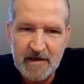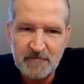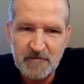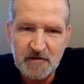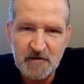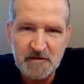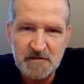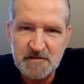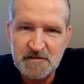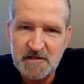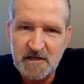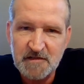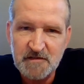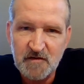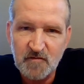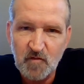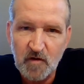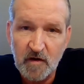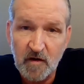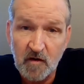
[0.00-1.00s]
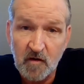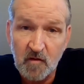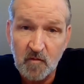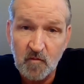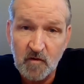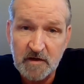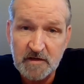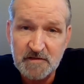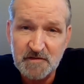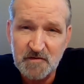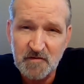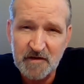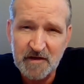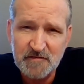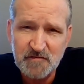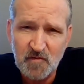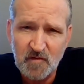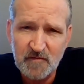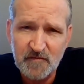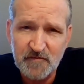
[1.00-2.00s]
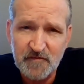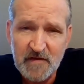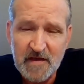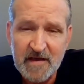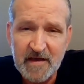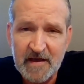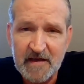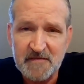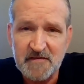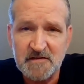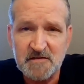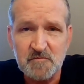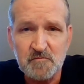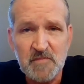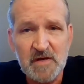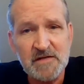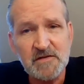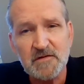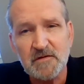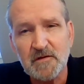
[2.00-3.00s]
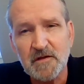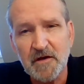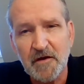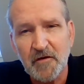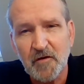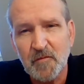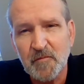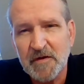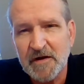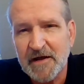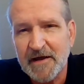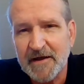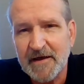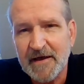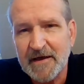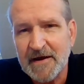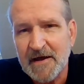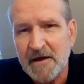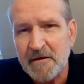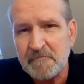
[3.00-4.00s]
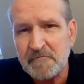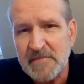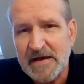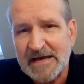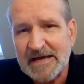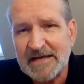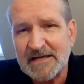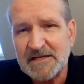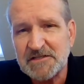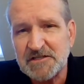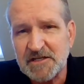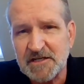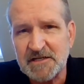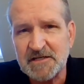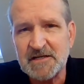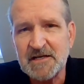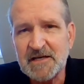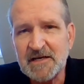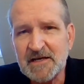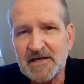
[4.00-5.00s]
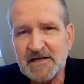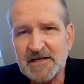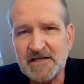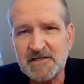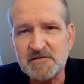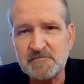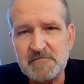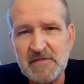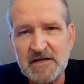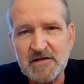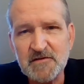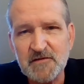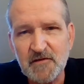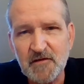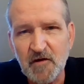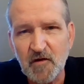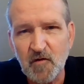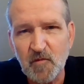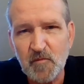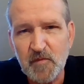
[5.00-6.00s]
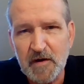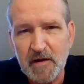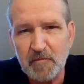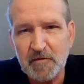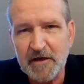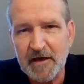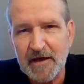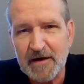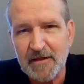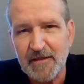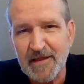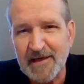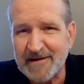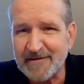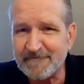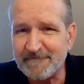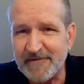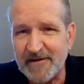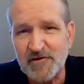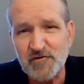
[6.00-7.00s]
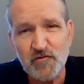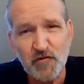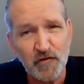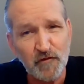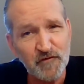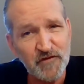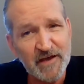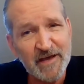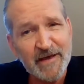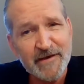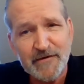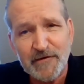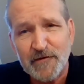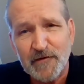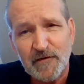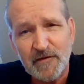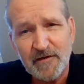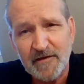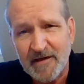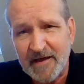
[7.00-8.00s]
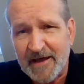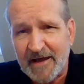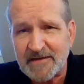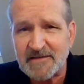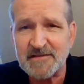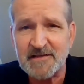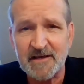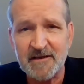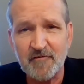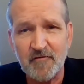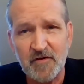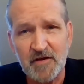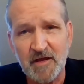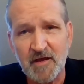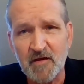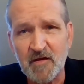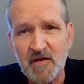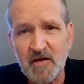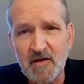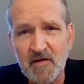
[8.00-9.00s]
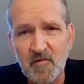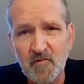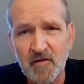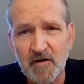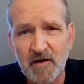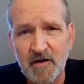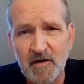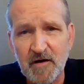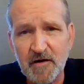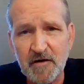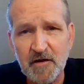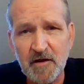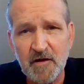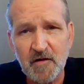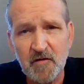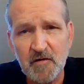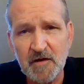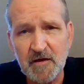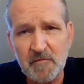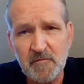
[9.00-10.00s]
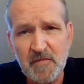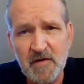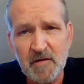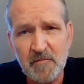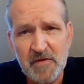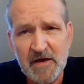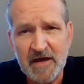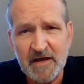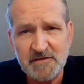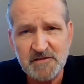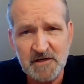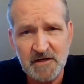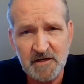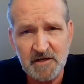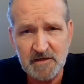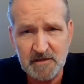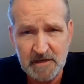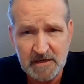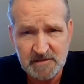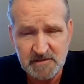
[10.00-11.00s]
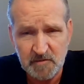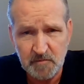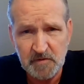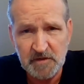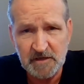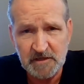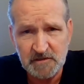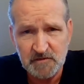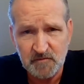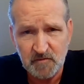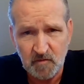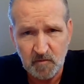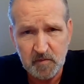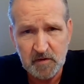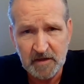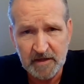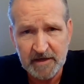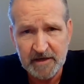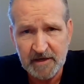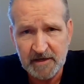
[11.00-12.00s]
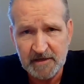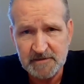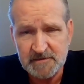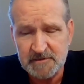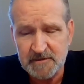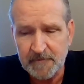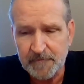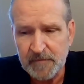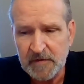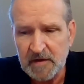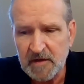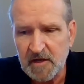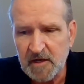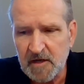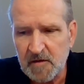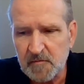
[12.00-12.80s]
have a good sense of where home was, so he sort of had this mental home. And I imagine his mental home probably had a lot of ventral vagal activity where, he imagined it as a peaceful place.